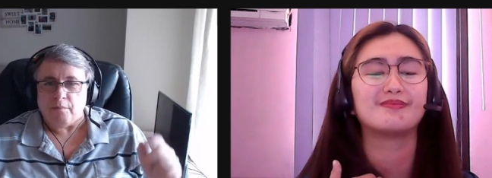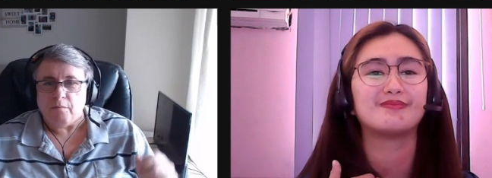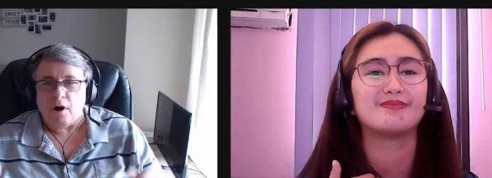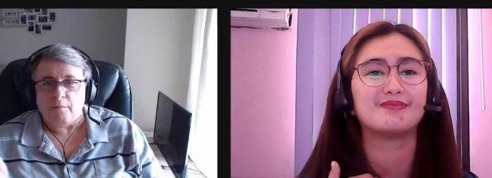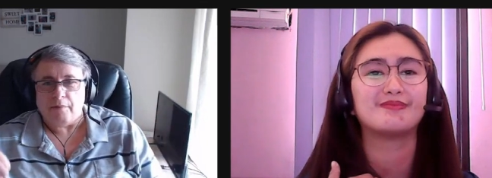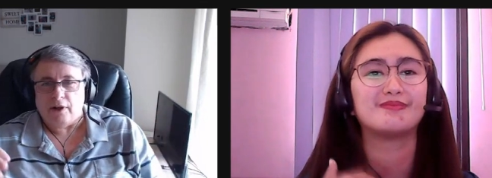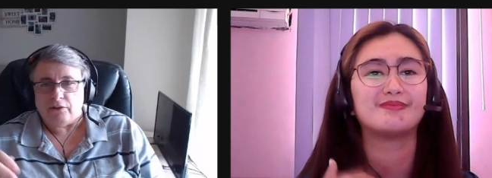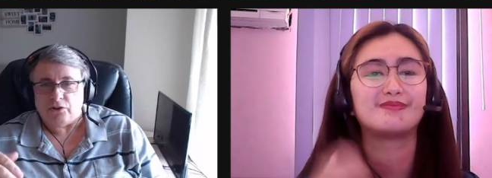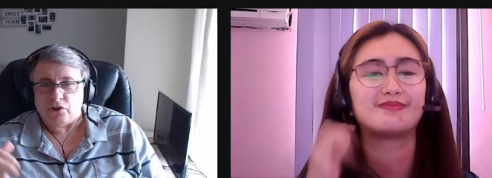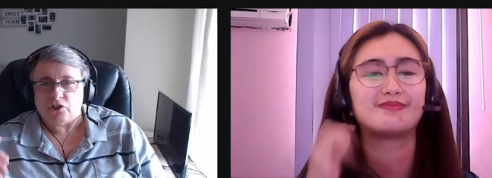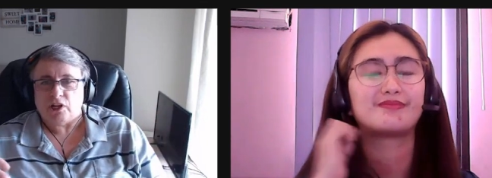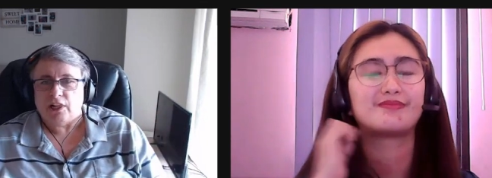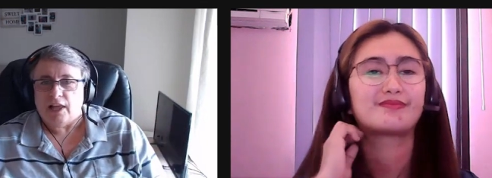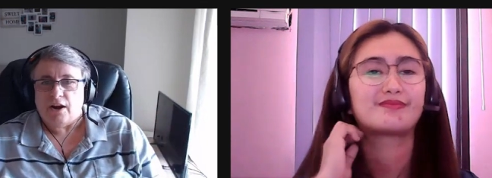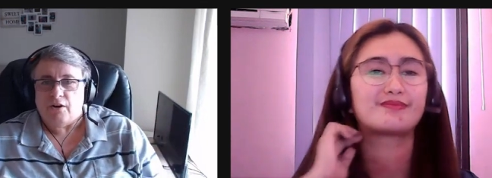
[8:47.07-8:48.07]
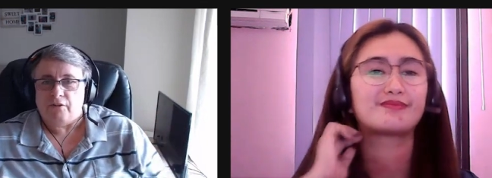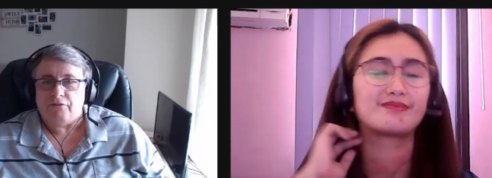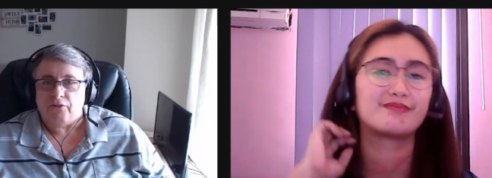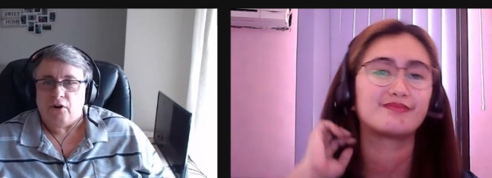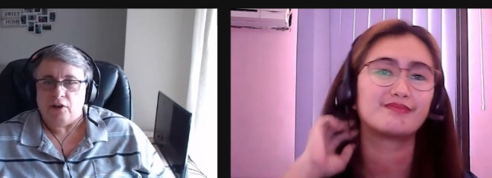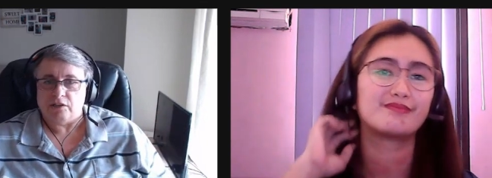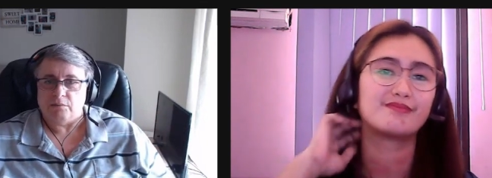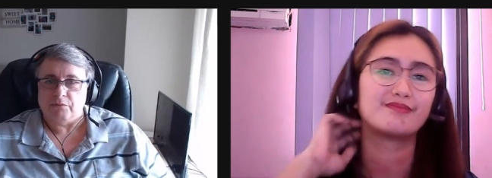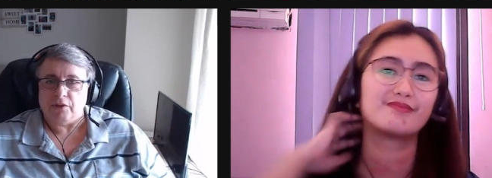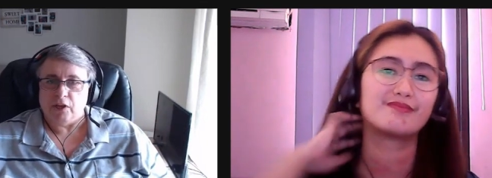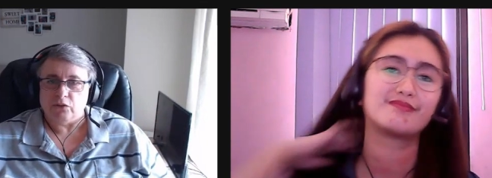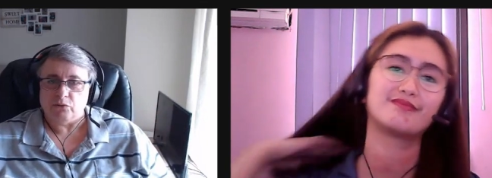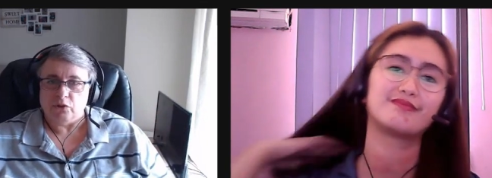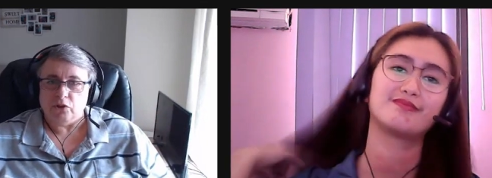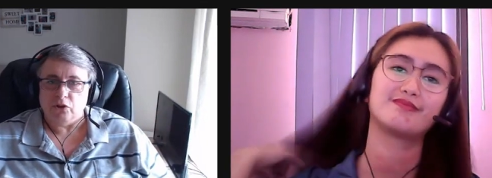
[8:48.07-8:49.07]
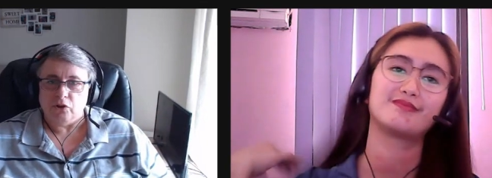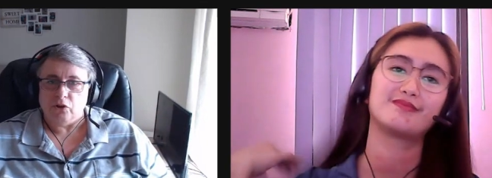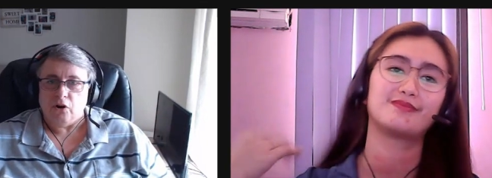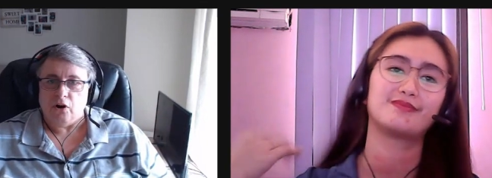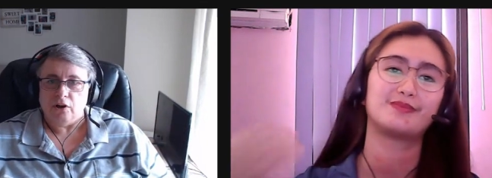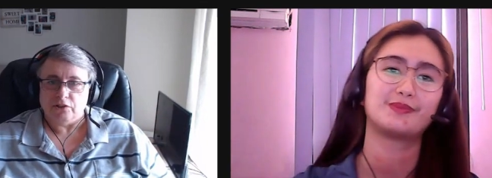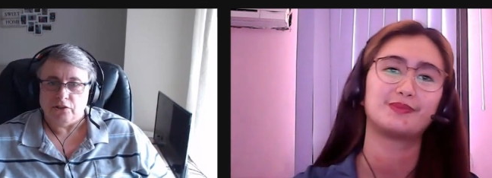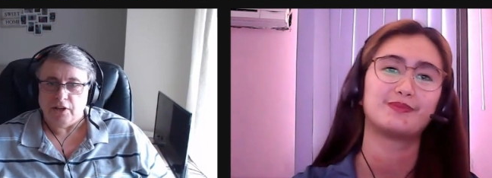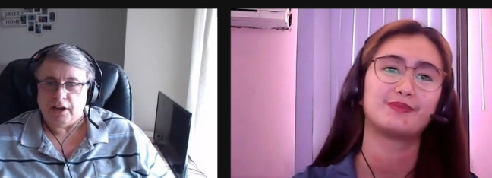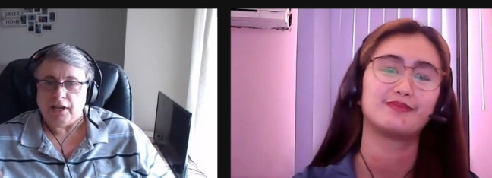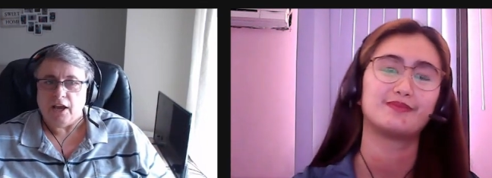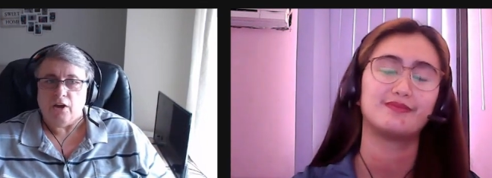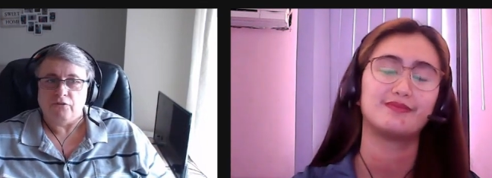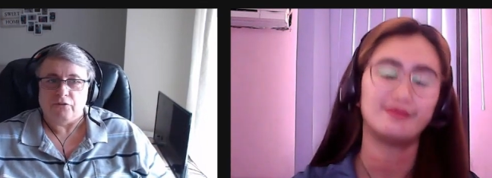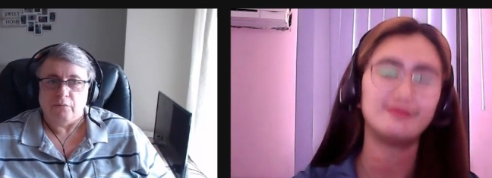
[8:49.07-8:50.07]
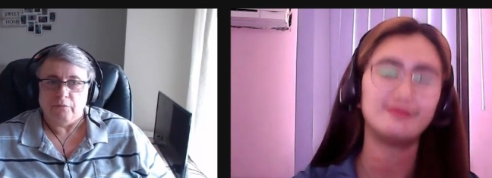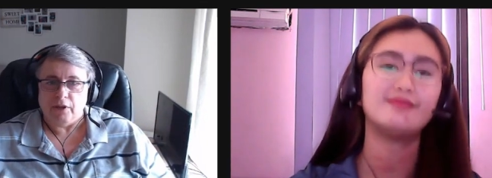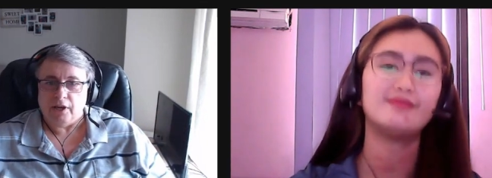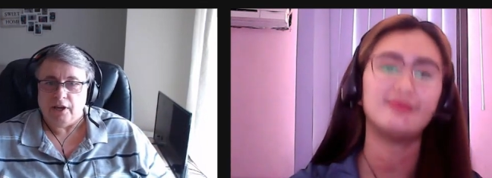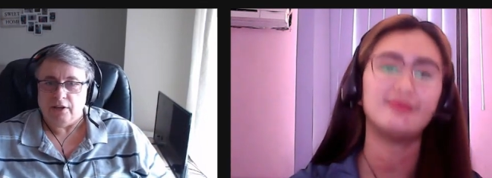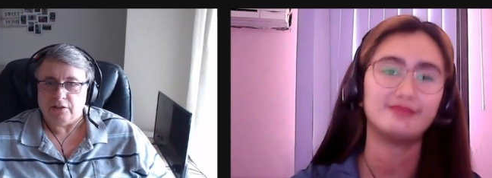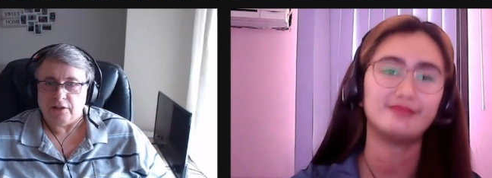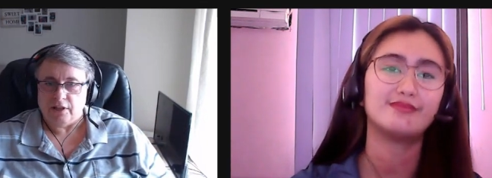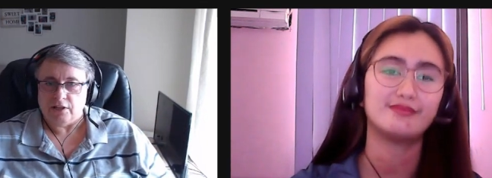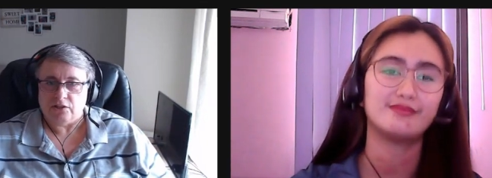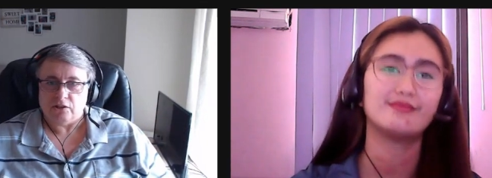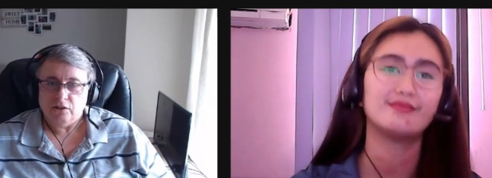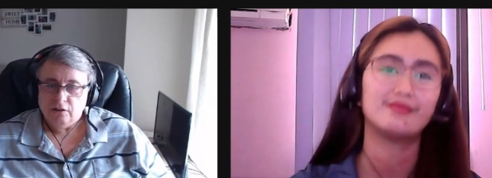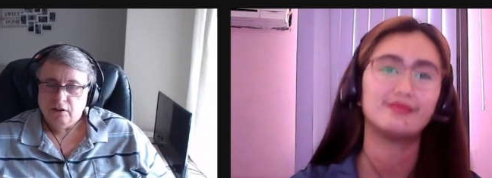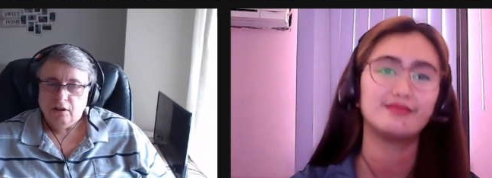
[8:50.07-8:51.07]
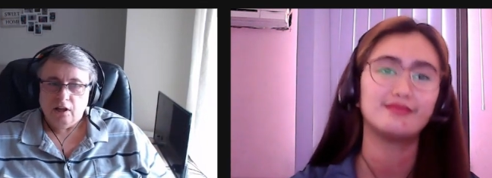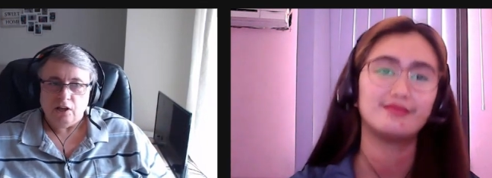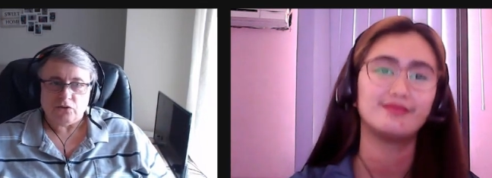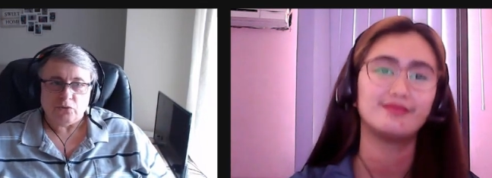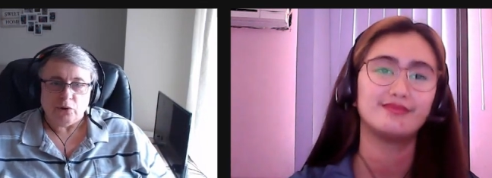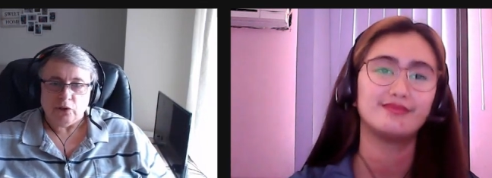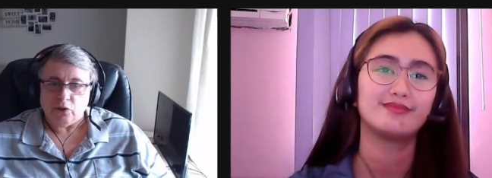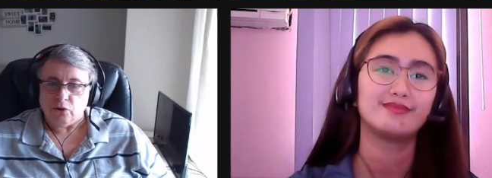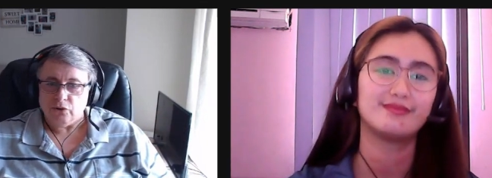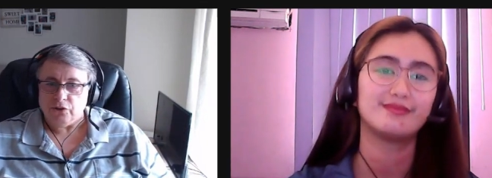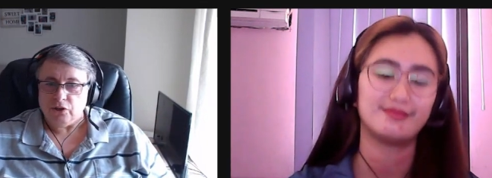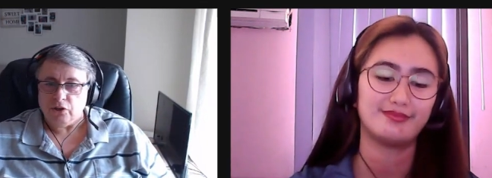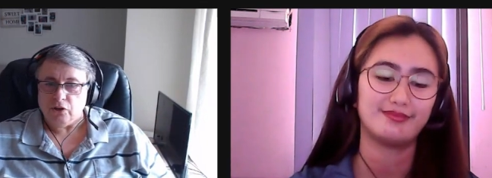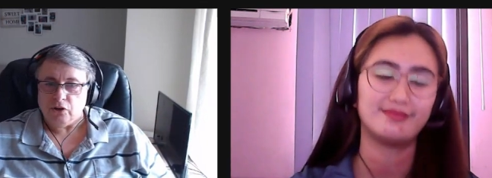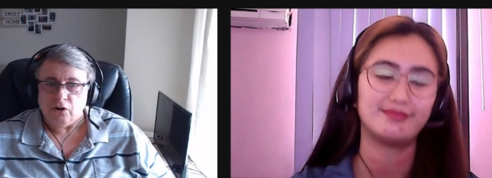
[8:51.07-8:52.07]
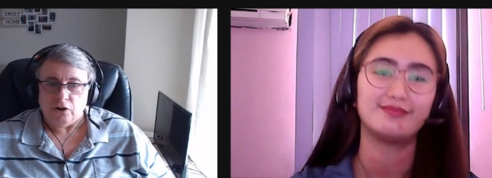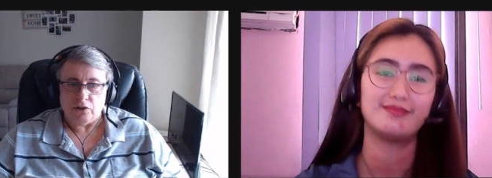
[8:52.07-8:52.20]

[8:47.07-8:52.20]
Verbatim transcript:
Speaker 1: they might be able to just clarify some things with you guys and then go from there. So that's really good that you